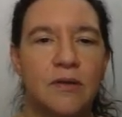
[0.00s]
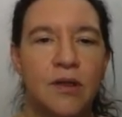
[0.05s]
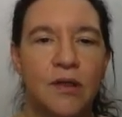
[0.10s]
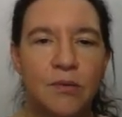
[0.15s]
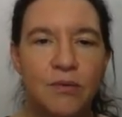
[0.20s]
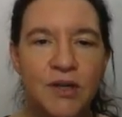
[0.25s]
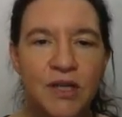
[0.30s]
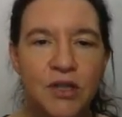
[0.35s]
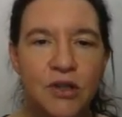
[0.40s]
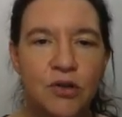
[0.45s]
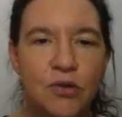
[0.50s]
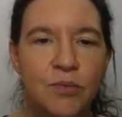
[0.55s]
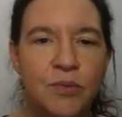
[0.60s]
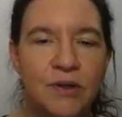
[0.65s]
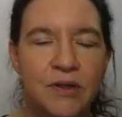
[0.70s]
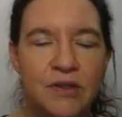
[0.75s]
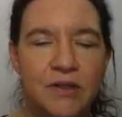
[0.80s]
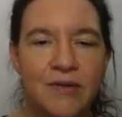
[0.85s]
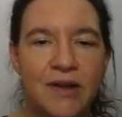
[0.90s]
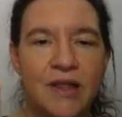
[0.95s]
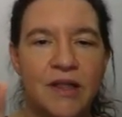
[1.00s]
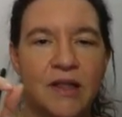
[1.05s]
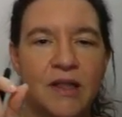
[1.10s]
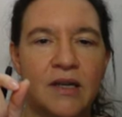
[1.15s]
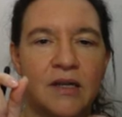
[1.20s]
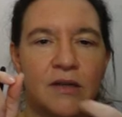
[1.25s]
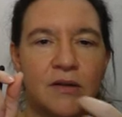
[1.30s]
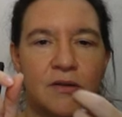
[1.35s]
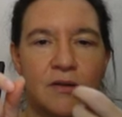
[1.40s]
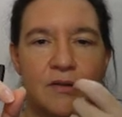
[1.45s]
three tuples rather
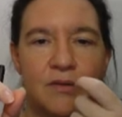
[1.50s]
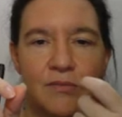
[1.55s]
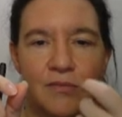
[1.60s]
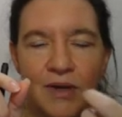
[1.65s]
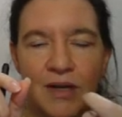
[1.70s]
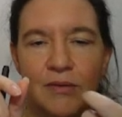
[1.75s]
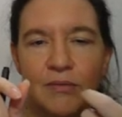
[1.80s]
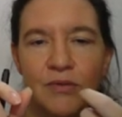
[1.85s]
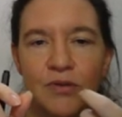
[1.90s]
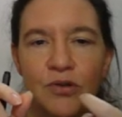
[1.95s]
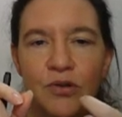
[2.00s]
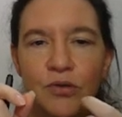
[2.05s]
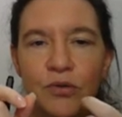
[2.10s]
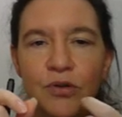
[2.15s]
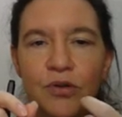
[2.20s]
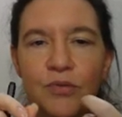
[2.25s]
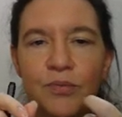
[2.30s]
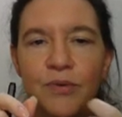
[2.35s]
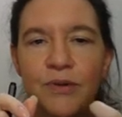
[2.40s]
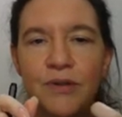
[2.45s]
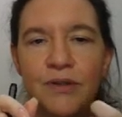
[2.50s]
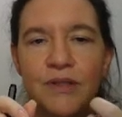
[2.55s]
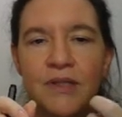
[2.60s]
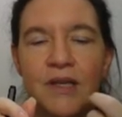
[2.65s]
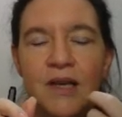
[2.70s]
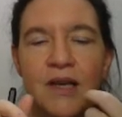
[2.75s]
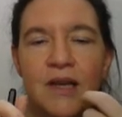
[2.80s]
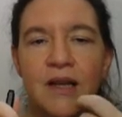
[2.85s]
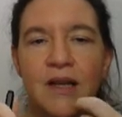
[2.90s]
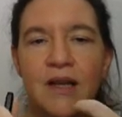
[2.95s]
than, well, two tuples,
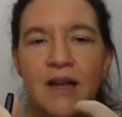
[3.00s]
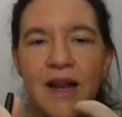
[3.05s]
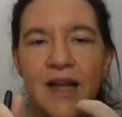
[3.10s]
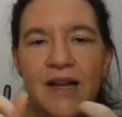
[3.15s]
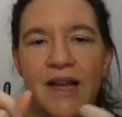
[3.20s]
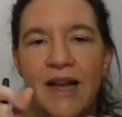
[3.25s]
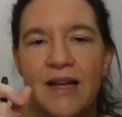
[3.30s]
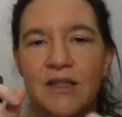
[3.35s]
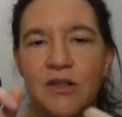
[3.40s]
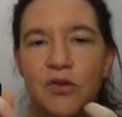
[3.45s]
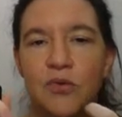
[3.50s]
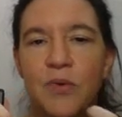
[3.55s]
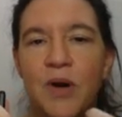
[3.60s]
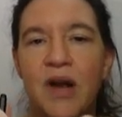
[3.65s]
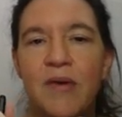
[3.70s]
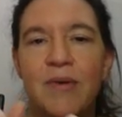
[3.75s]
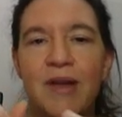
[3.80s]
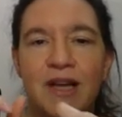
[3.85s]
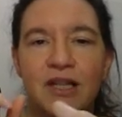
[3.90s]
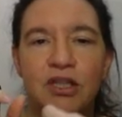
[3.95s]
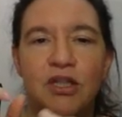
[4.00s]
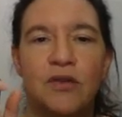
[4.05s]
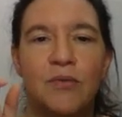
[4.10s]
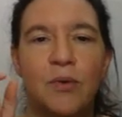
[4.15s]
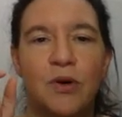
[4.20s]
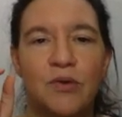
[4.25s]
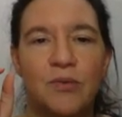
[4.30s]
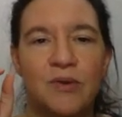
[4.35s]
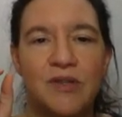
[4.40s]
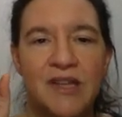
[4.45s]
like x and y. We actually
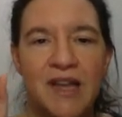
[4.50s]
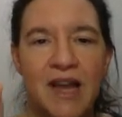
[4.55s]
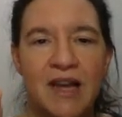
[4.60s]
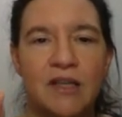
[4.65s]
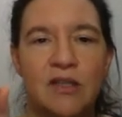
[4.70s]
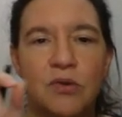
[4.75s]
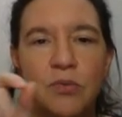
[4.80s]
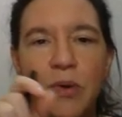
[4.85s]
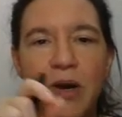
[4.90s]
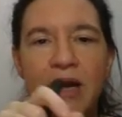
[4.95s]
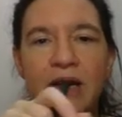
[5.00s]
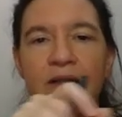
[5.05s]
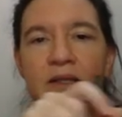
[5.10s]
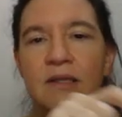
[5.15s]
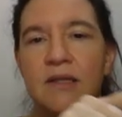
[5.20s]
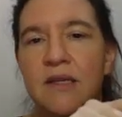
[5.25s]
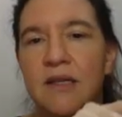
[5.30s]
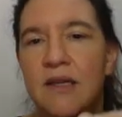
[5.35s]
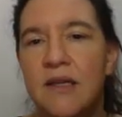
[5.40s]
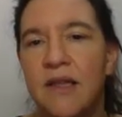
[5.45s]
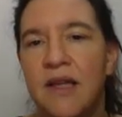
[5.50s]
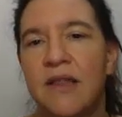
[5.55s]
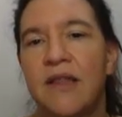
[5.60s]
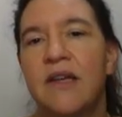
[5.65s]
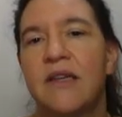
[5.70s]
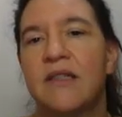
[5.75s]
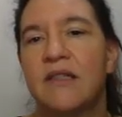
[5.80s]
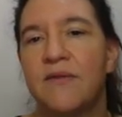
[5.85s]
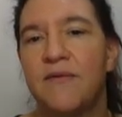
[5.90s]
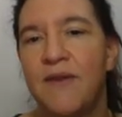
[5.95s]
worked with x, y, and z, and then there
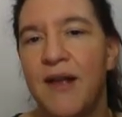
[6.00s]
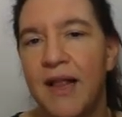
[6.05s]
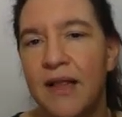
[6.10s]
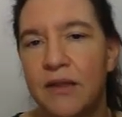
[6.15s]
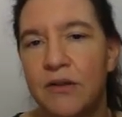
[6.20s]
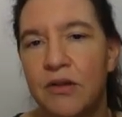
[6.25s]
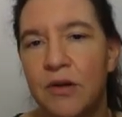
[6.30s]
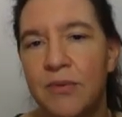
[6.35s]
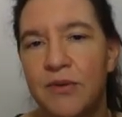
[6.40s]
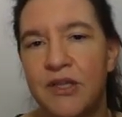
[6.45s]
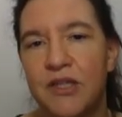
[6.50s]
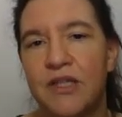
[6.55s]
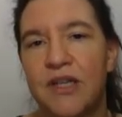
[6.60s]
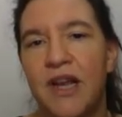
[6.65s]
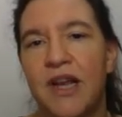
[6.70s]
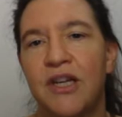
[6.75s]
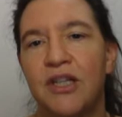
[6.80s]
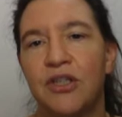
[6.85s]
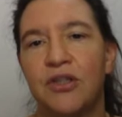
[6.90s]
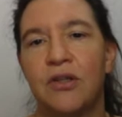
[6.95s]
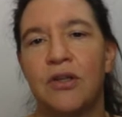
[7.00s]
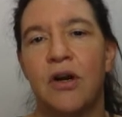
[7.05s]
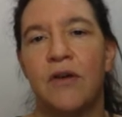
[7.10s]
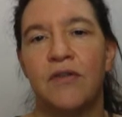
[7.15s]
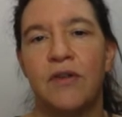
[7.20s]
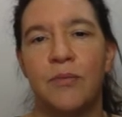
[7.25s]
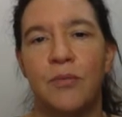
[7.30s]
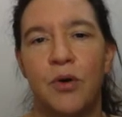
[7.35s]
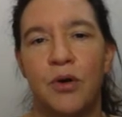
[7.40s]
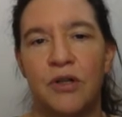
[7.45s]
is a valid representation of
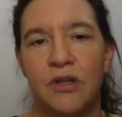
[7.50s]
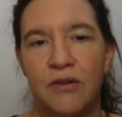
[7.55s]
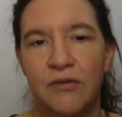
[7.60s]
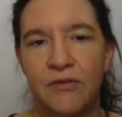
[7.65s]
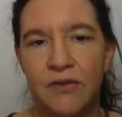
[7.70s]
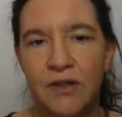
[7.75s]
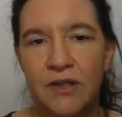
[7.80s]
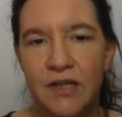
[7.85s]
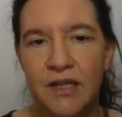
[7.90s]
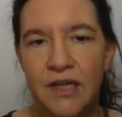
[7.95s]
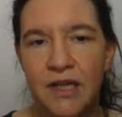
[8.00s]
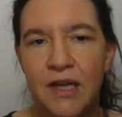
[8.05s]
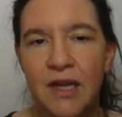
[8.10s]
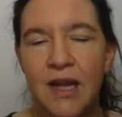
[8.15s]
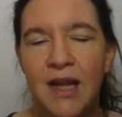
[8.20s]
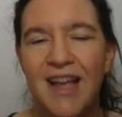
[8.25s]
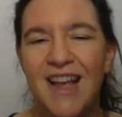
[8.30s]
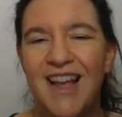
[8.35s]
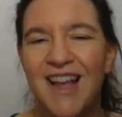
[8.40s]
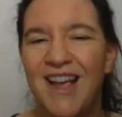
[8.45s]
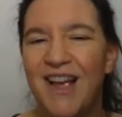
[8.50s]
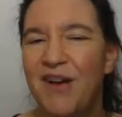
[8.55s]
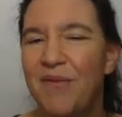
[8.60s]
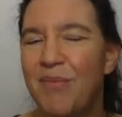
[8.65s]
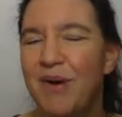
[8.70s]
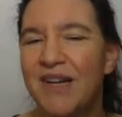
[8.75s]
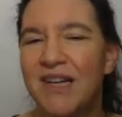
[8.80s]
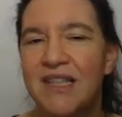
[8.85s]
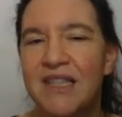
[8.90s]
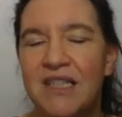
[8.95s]
the point infinity,
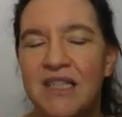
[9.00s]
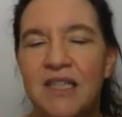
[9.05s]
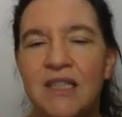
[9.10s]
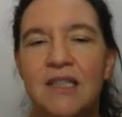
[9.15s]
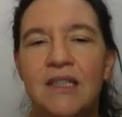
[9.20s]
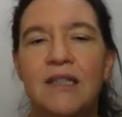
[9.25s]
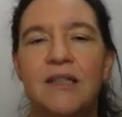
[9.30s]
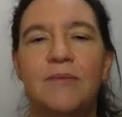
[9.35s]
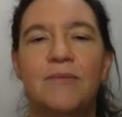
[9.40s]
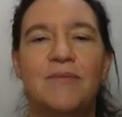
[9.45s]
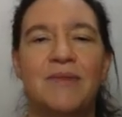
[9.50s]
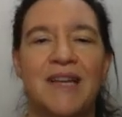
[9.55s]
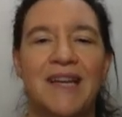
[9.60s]
but it's still,